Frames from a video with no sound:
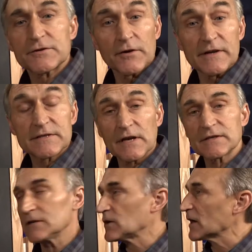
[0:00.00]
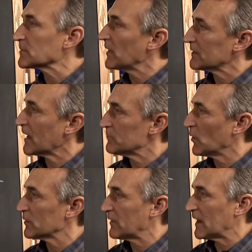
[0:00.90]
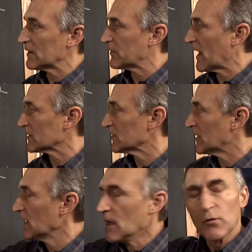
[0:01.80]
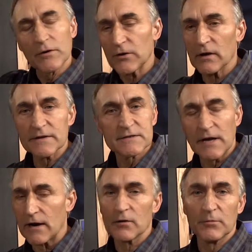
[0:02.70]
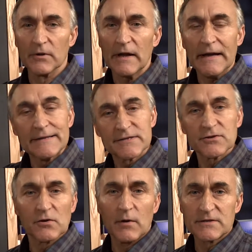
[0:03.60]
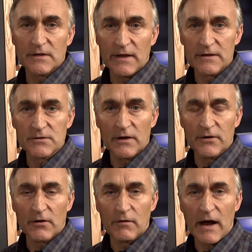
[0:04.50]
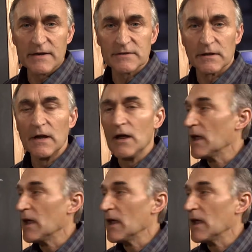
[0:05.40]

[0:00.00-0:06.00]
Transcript: thirty-six, he talks about that motivating factor, that with all this terrible situation that is on the horizon,